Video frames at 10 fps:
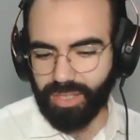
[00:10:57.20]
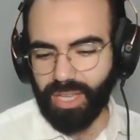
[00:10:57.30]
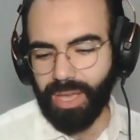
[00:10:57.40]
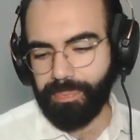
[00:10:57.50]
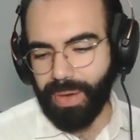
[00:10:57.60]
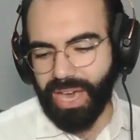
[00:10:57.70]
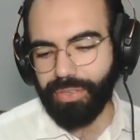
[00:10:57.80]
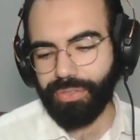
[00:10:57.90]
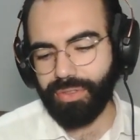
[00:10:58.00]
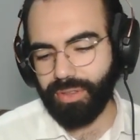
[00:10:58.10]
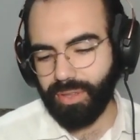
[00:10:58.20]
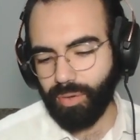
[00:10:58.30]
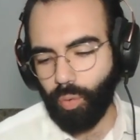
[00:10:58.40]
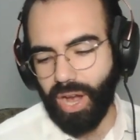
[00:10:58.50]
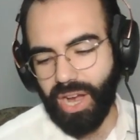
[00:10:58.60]
A path
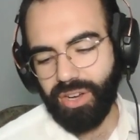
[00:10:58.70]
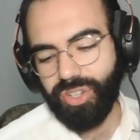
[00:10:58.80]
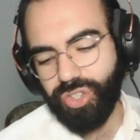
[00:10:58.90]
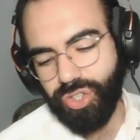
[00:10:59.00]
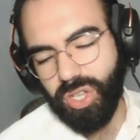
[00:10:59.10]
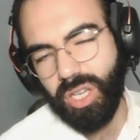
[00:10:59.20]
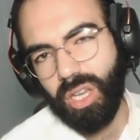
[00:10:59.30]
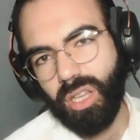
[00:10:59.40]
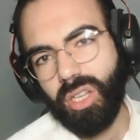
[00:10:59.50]
where she can